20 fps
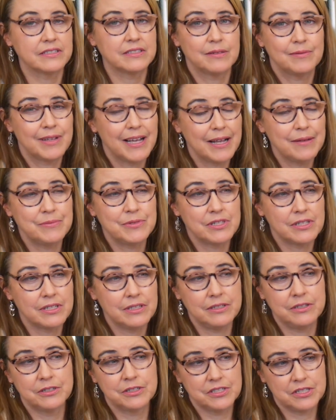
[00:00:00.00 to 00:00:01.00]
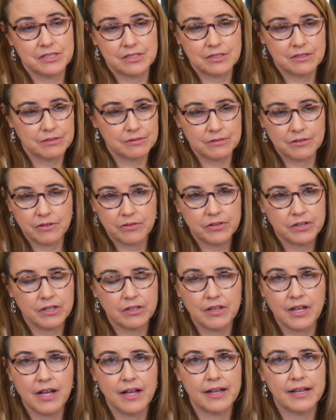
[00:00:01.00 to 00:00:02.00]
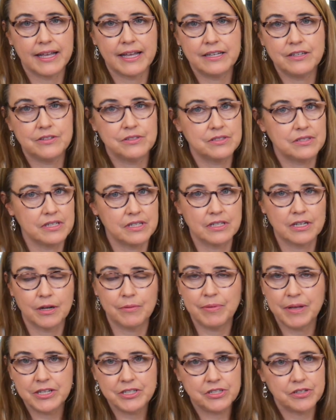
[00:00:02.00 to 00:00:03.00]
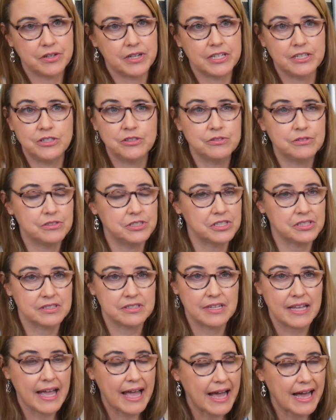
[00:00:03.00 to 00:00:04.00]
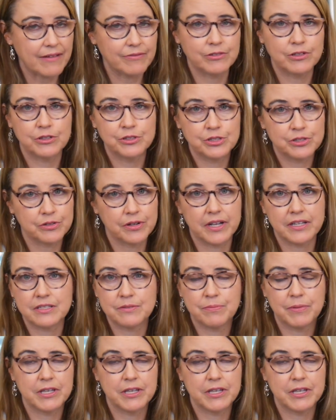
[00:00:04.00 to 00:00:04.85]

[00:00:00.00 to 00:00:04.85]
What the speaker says: Sometimes you're just going along and you see an arpeggio and you just have no choice,